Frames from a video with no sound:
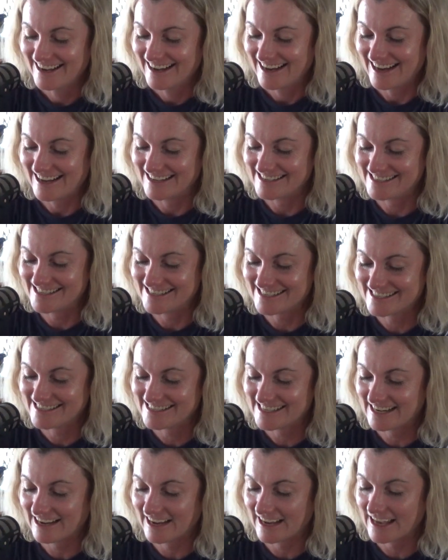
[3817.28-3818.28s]
I just
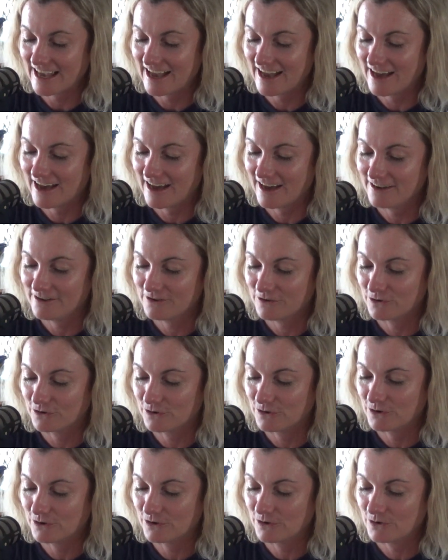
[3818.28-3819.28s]
said I can't
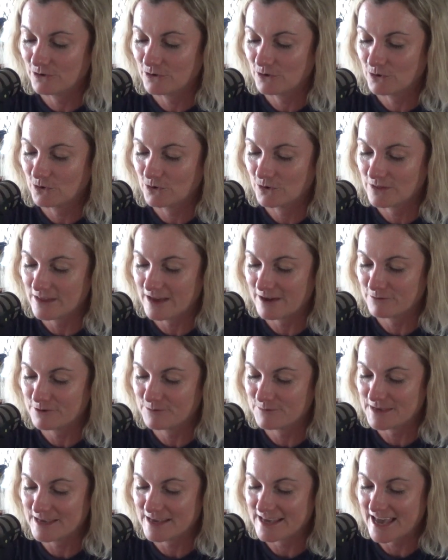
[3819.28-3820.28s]
or that would
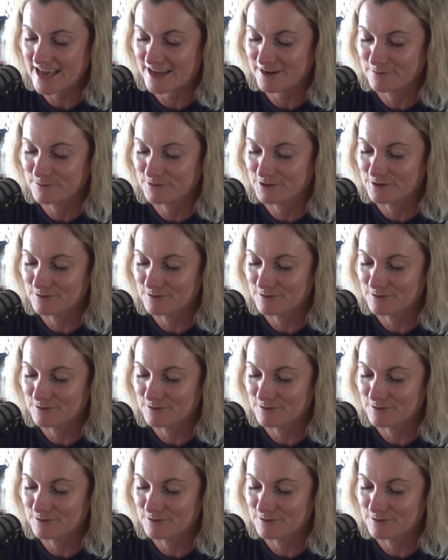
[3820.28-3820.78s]
be animal